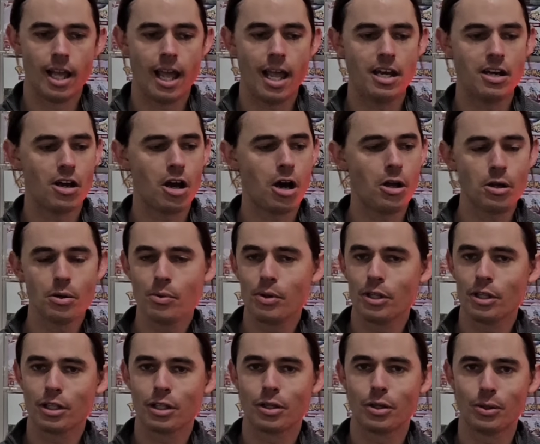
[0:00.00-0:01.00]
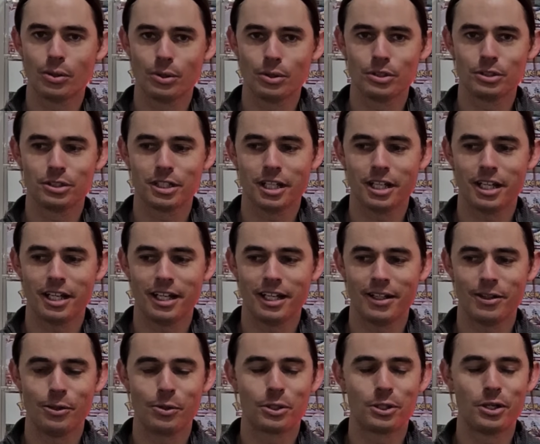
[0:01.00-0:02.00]
And I don't want to cause
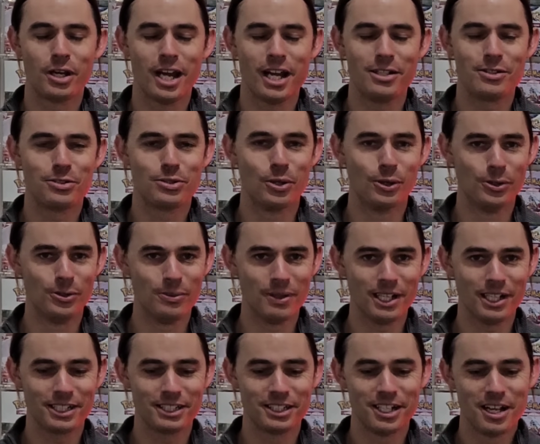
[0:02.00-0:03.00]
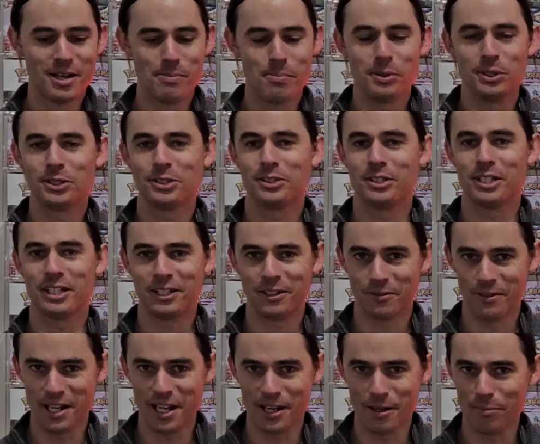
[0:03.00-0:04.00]
or create too much mystique
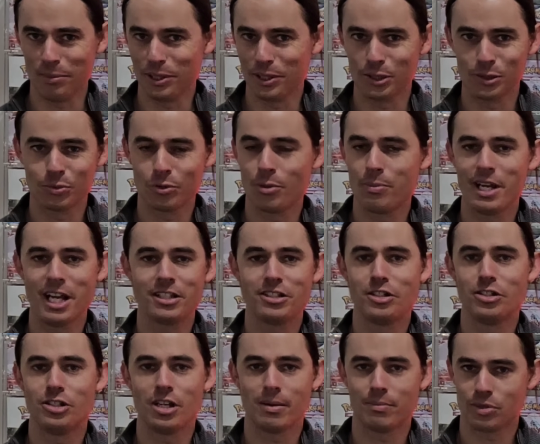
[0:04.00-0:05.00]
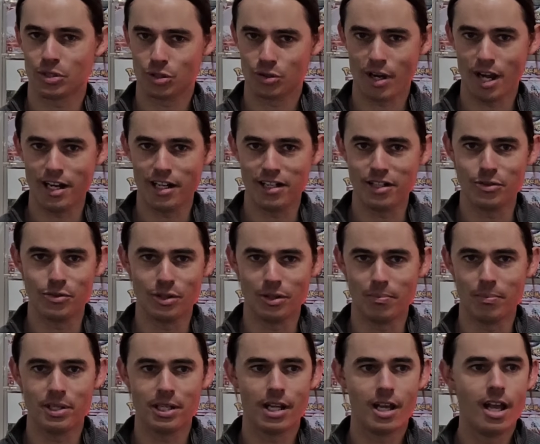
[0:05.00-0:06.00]
around it because we're about to jump straight into
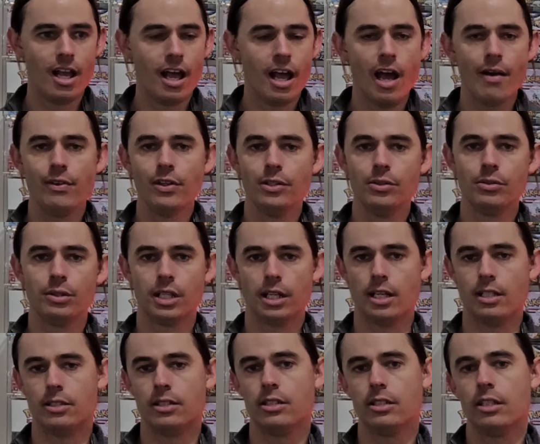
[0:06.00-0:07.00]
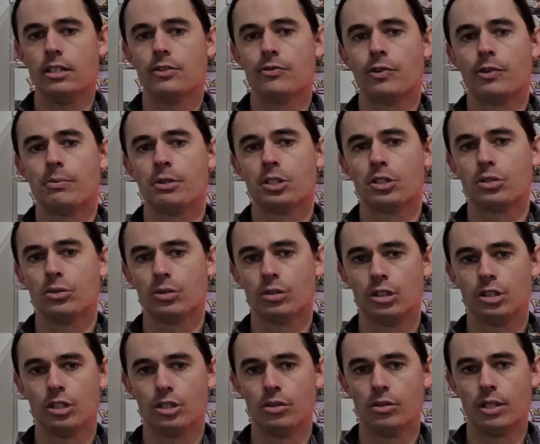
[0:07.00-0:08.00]
it, but have a little guess. It's from the Sword
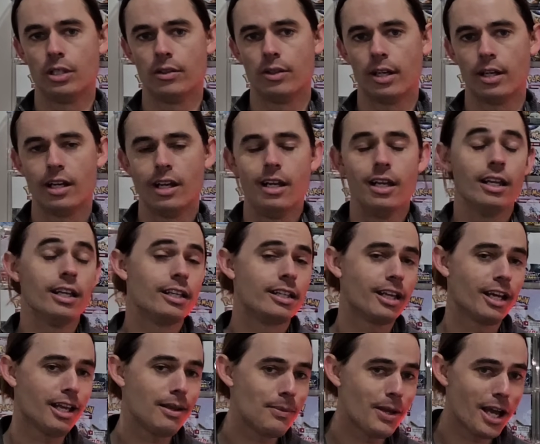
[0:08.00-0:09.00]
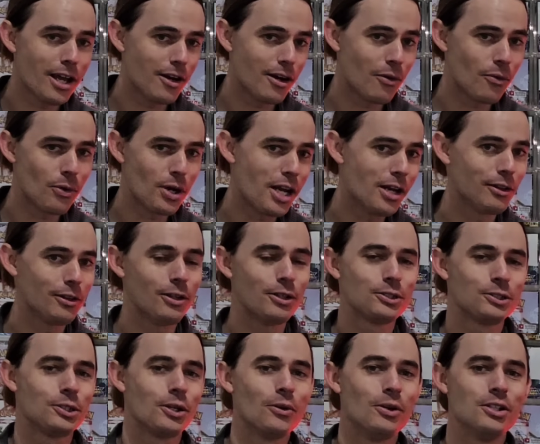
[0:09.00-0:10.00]
and Shield era. It came out around
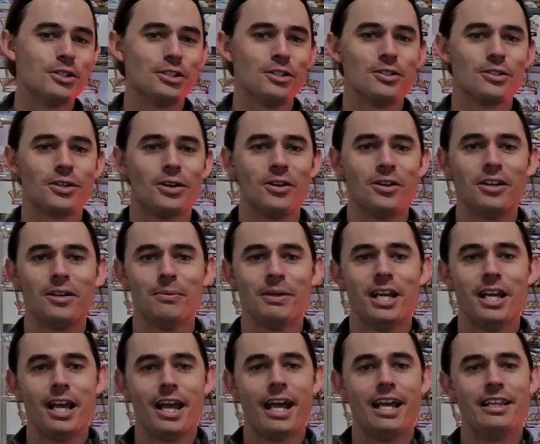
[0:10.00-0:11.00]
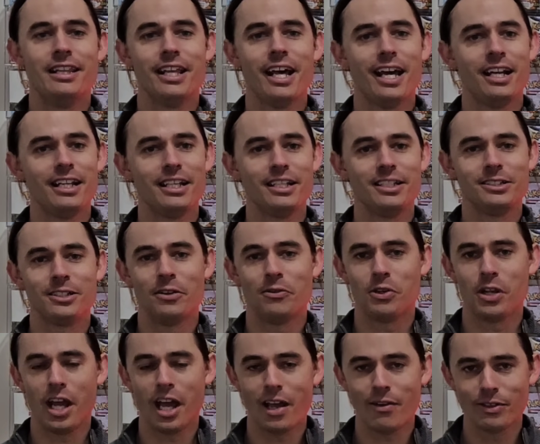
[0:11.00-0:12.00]
Lost Origin time, and that is, if
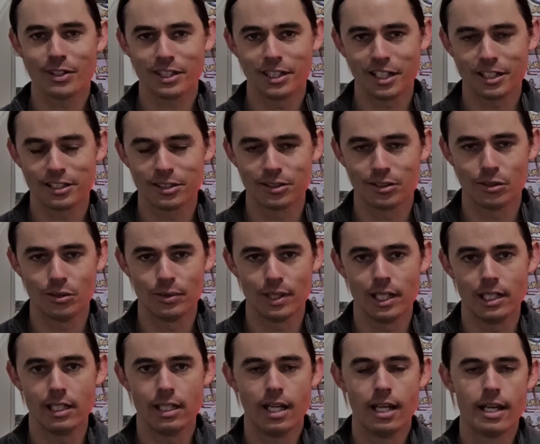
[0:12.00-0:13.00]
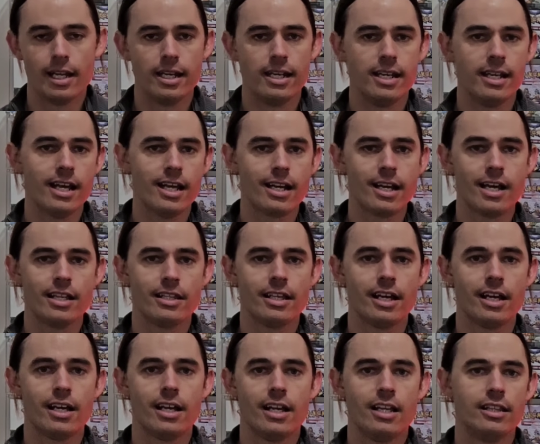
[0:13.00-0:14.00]
you haven't guessed it already, none
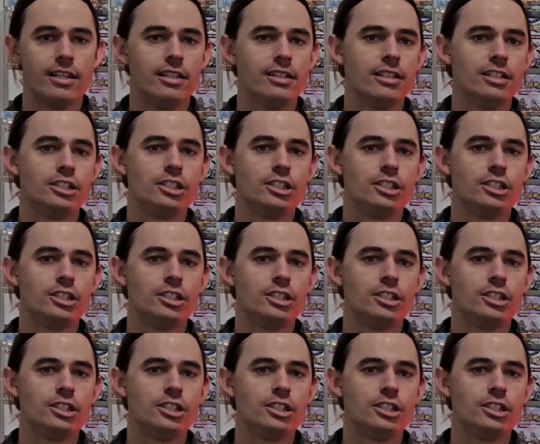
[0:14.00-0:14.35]
other than the